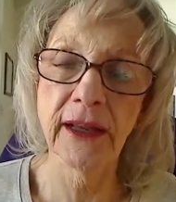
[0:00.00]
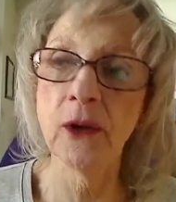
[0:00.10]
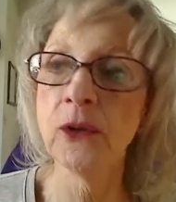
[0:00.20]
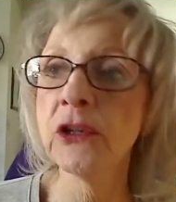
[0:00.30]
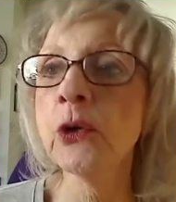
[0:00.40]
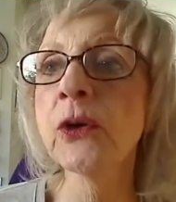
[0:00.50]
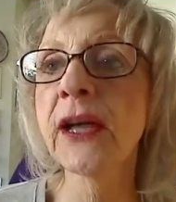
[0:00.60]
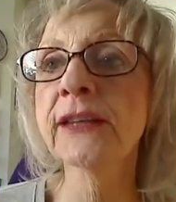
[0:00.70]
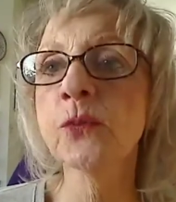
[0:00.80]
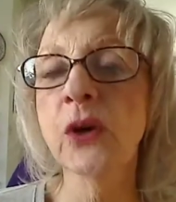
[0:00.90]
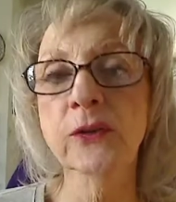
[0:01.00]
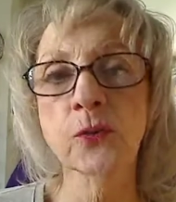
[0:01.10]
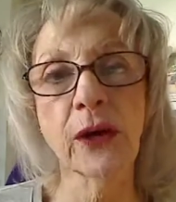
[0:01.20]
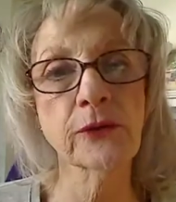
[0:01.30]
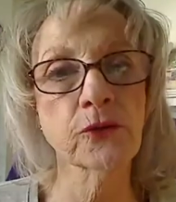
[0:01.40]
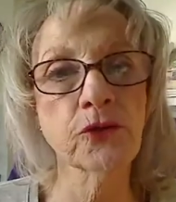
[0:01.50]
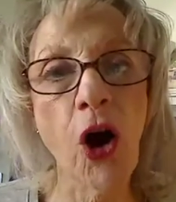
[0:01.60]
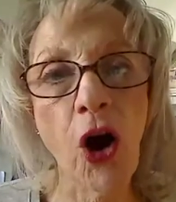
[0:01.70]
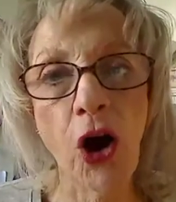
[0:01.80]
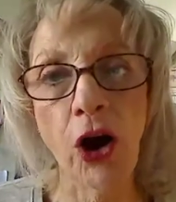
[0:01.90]
Now look at what went
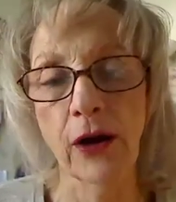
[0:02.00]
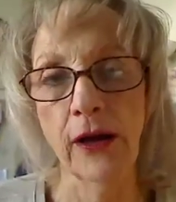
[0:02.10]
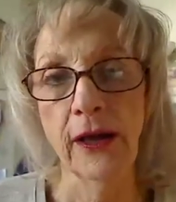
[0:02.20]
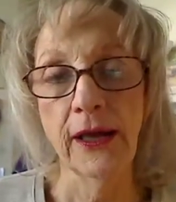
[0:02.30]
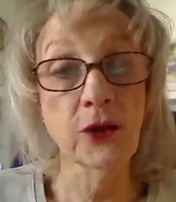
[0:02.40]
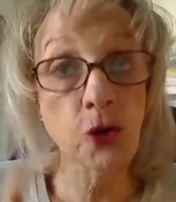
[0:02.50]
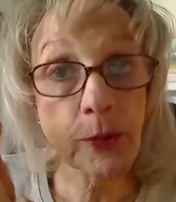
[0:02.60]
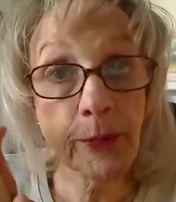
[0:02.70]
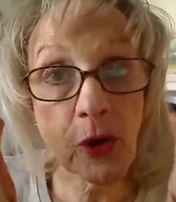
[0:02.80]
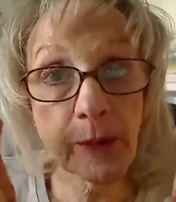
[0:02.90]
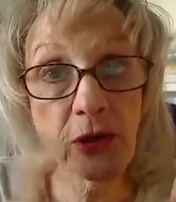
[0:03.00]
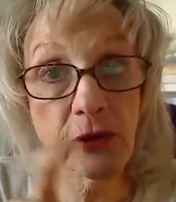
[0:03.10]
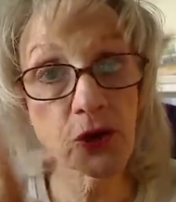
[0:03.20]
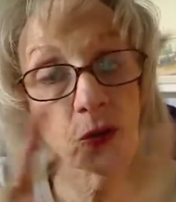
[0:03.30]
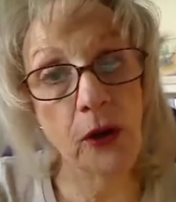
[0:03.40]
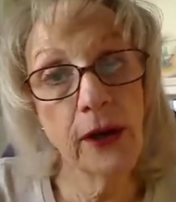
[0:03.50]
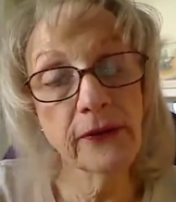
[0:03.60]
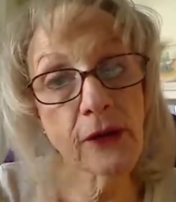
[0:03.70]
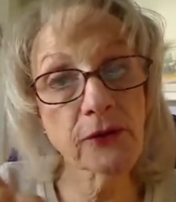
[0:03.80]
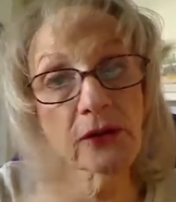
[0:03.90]
wrong in your book, because
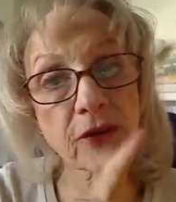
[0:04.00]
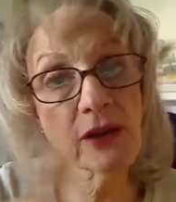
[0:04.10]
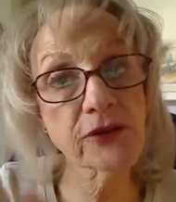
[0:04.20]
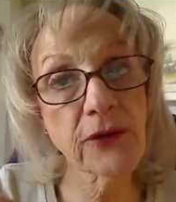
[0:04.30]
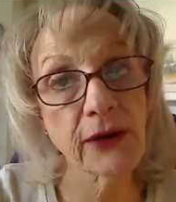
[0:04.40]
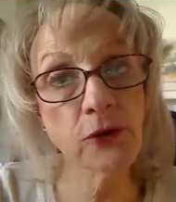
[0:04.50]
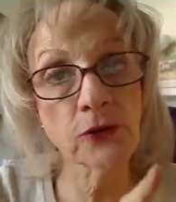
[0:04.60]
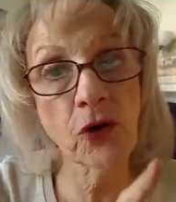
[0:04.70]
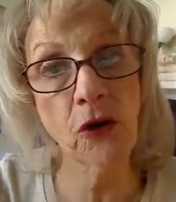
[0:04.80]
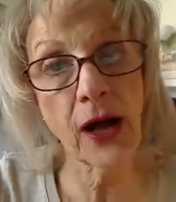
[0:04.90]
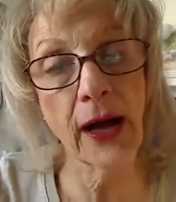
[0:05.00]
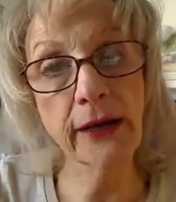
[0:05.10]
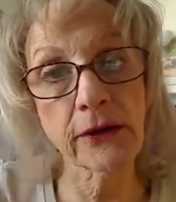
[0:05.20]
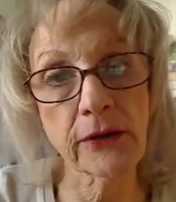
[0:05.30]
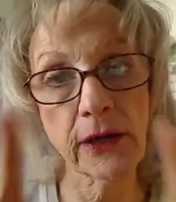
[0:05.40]
nothing is right or wrong either.